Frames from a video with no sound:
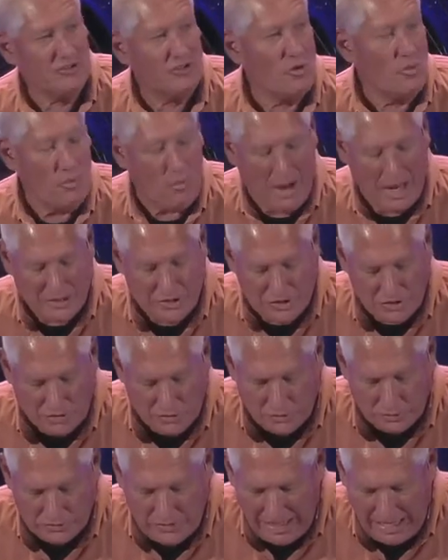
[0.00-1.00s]
doesn't want
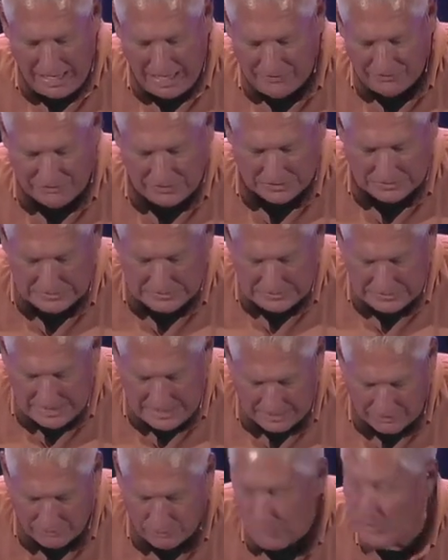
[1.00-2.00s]
you to have to
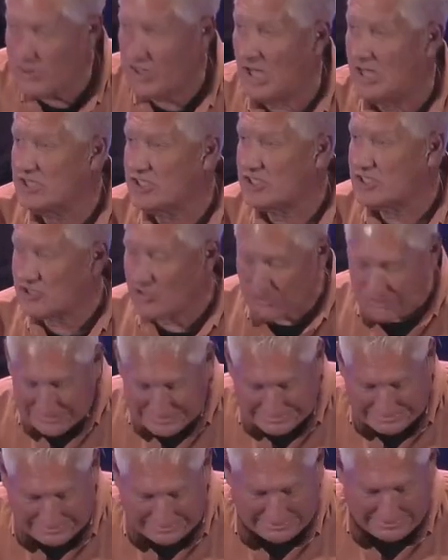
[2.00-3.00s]
live with
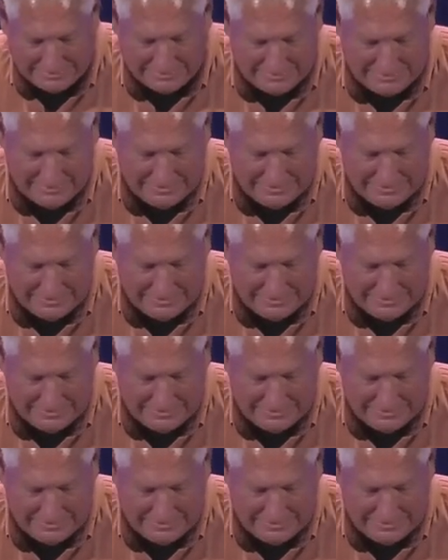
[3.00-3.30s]
uncertainty.